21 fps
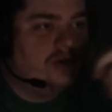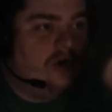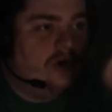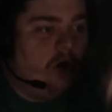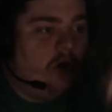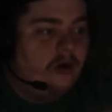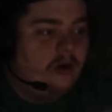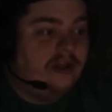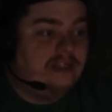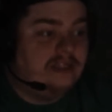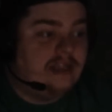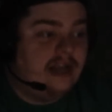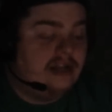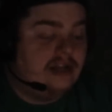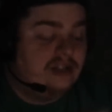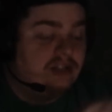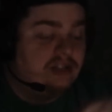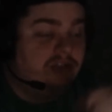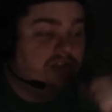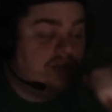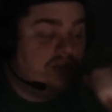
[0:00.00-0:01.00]
the meals are always
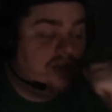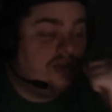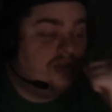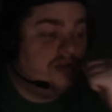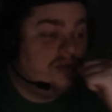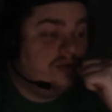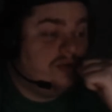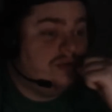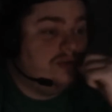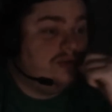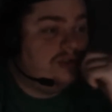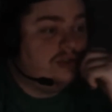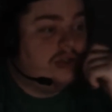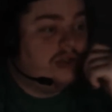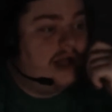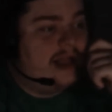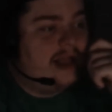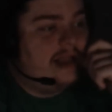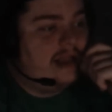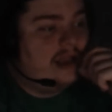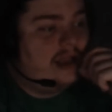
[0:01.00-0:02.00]
actually huge,
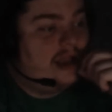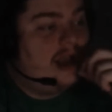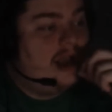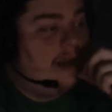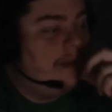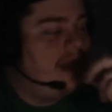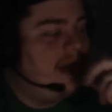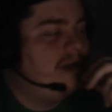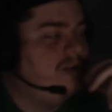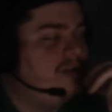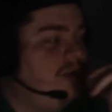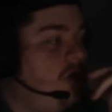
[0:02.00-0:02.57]
like, and I'm